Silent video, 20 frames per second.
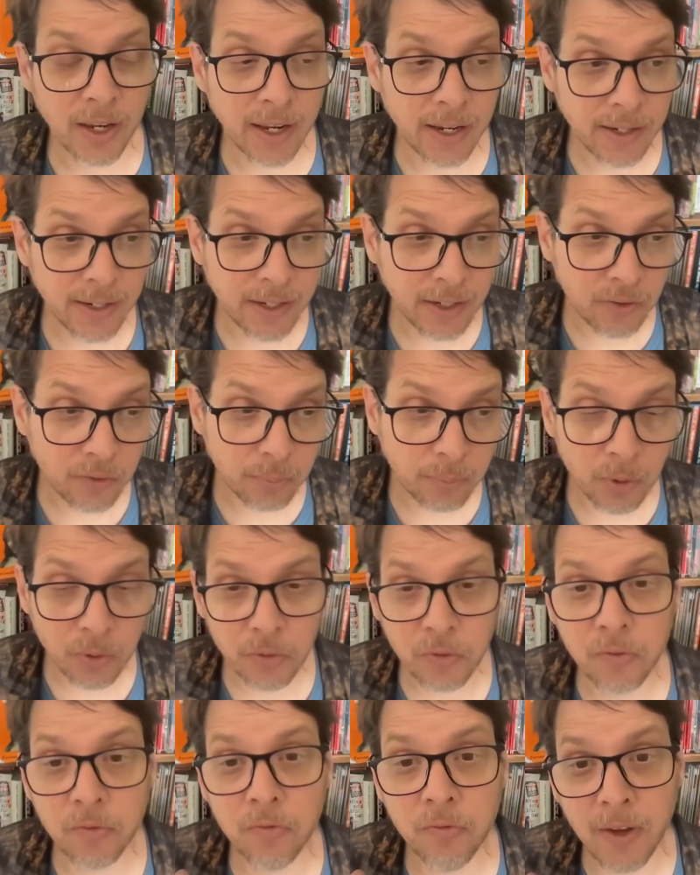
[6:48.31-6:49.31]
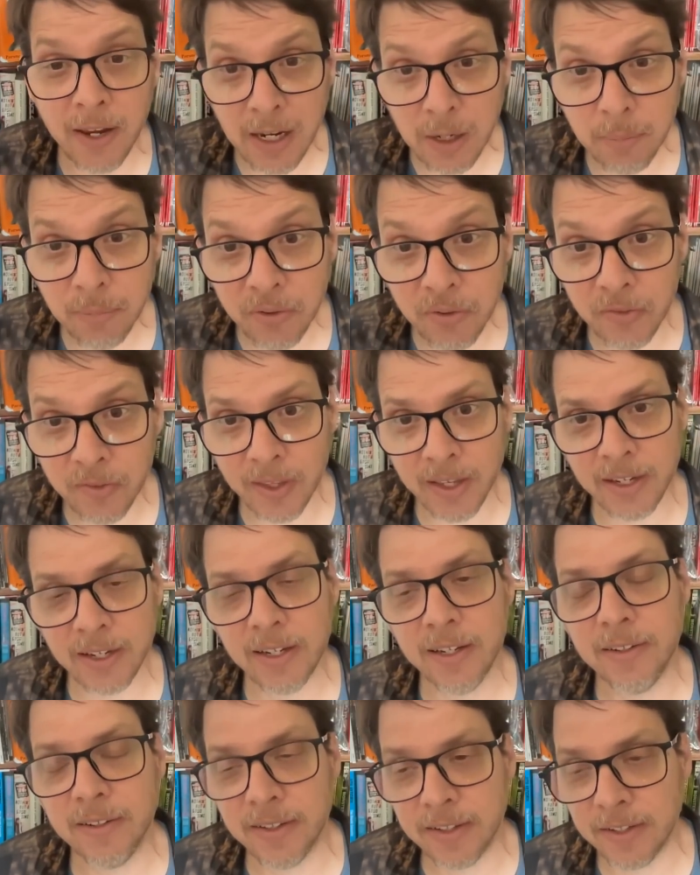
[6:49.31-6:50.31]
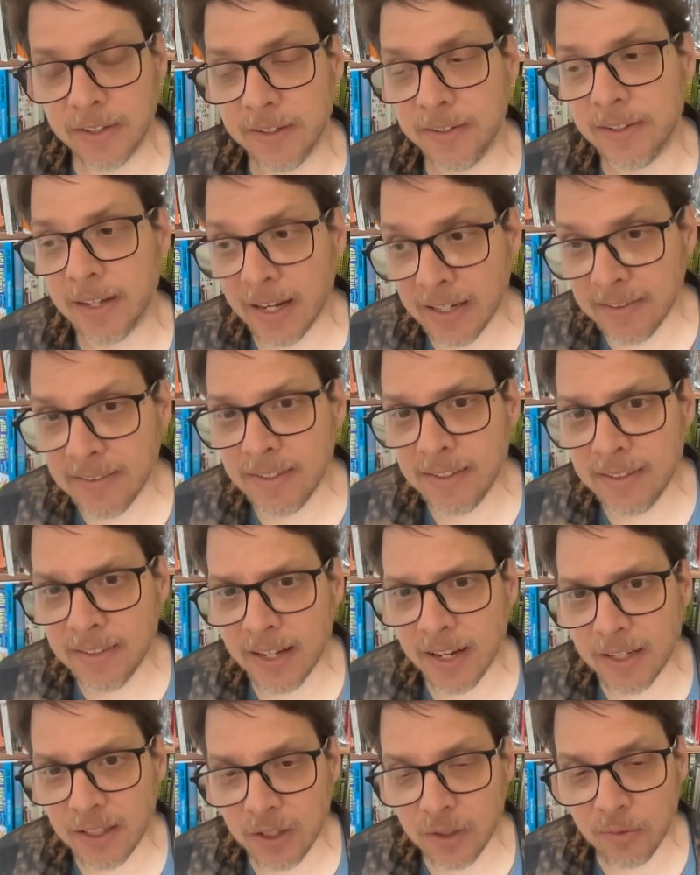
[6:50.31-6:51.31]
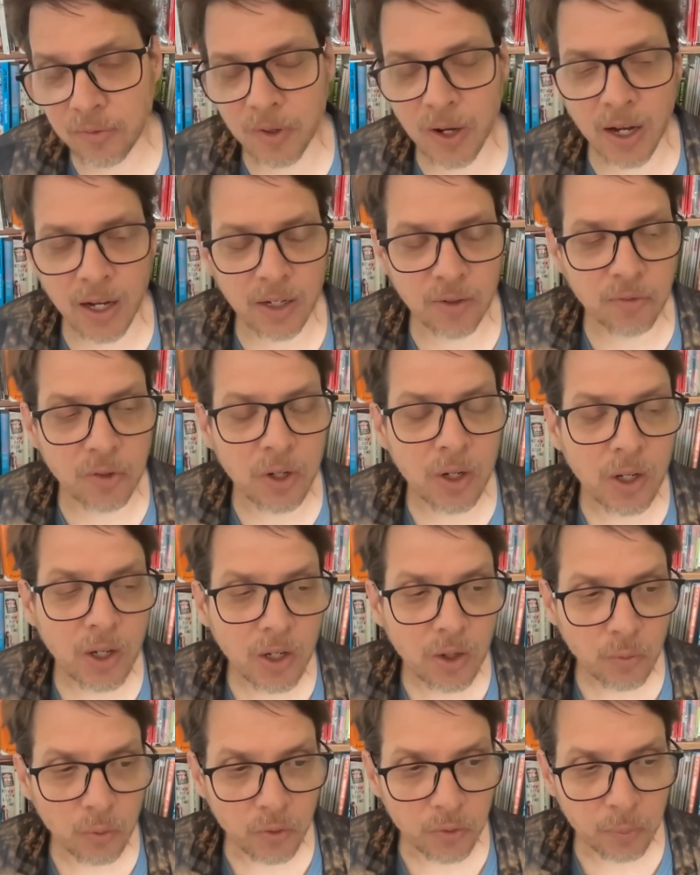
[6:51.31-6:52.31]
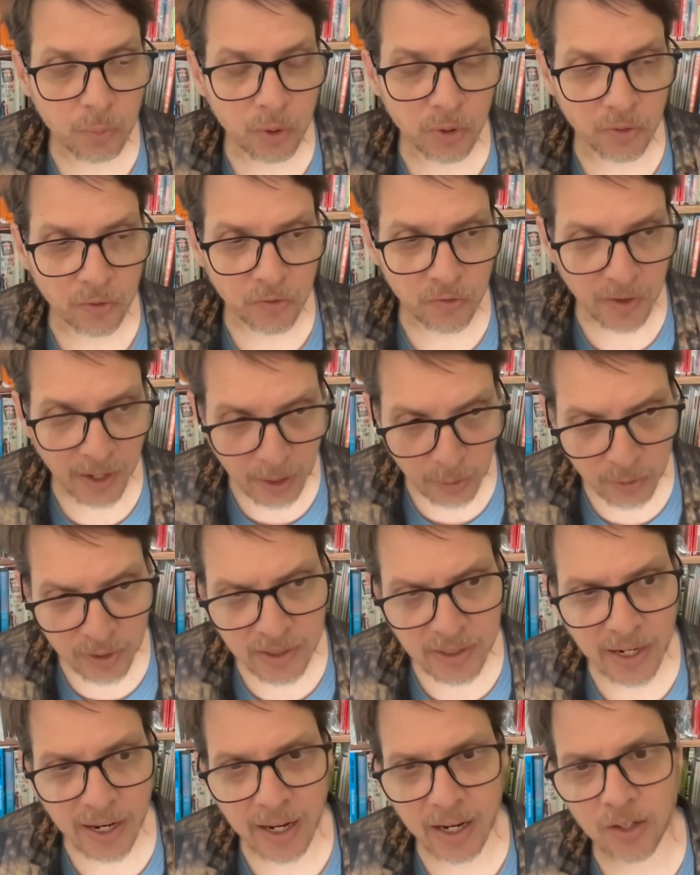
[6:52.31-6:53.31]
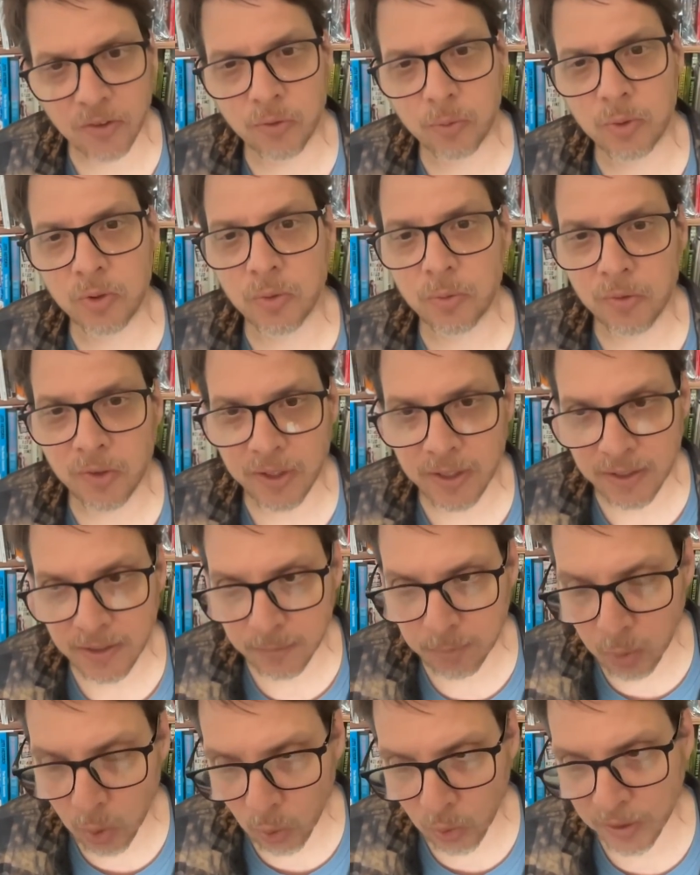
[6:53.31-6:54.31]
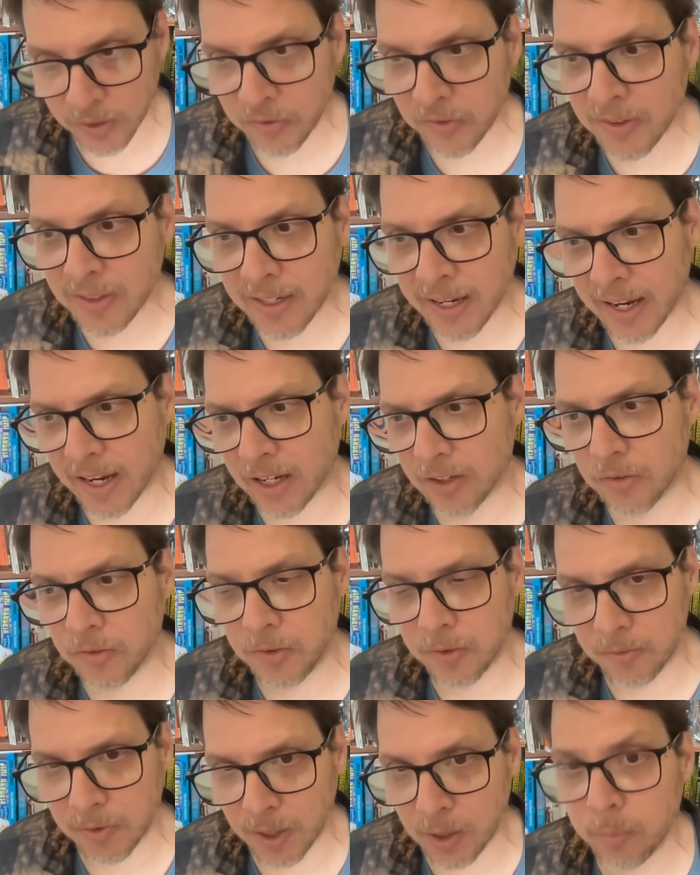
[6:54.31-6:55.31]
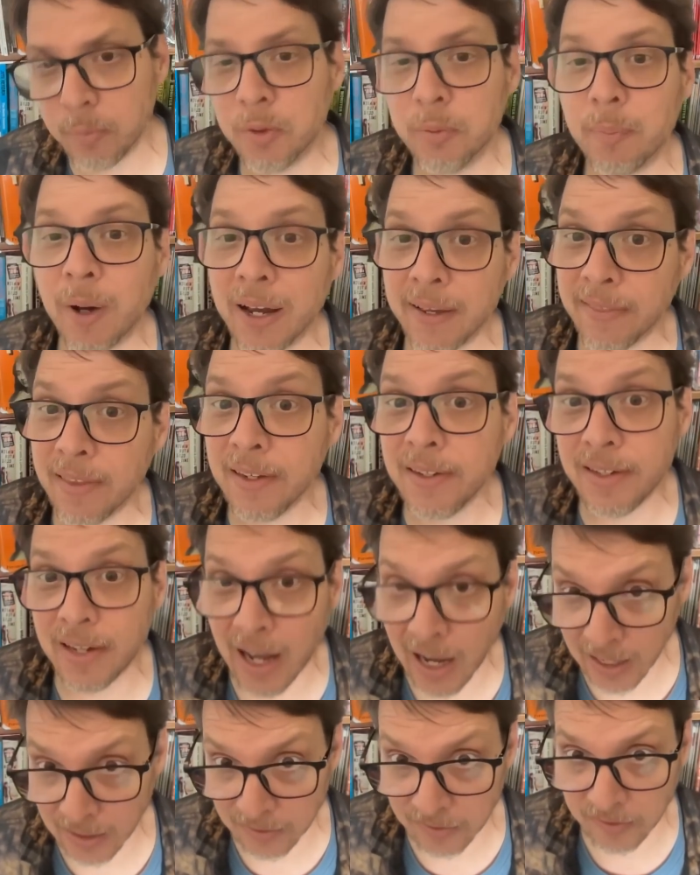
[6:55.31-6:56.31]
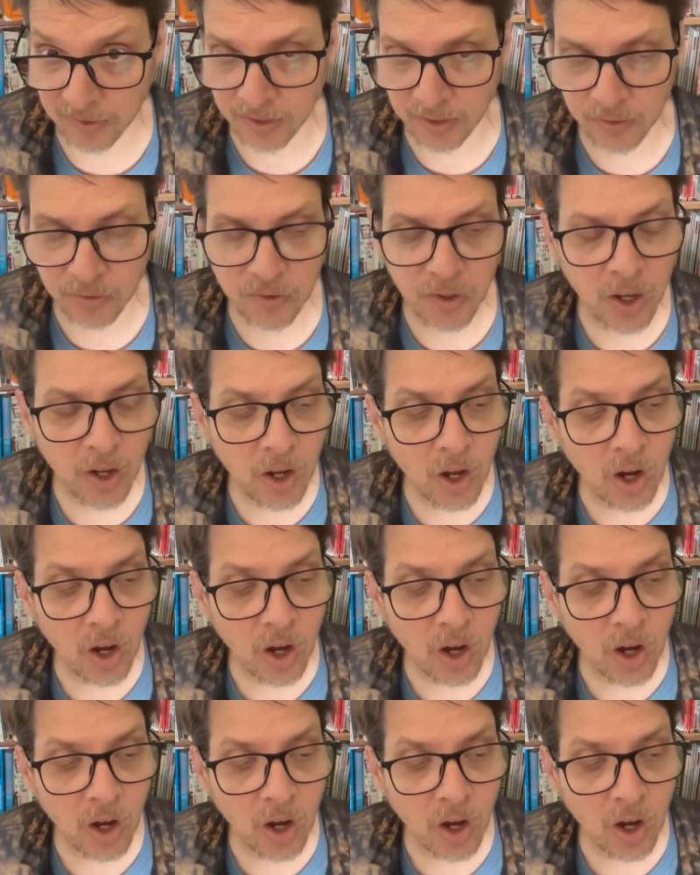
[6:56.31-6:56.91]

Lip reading: And his most famous thing he did in 1995 was put sarin gas, which was a poison gas developed by the Nazis,